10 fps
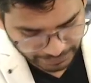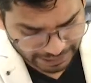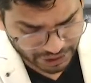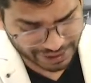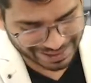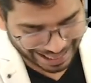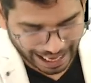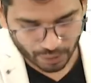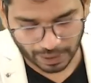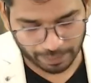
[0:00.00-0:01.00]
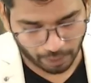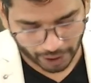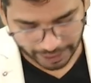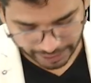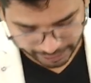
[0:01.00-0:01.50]
I'll just add one
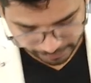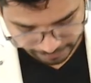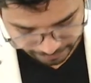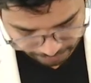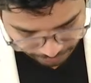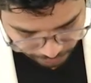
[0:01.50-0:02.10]
point here for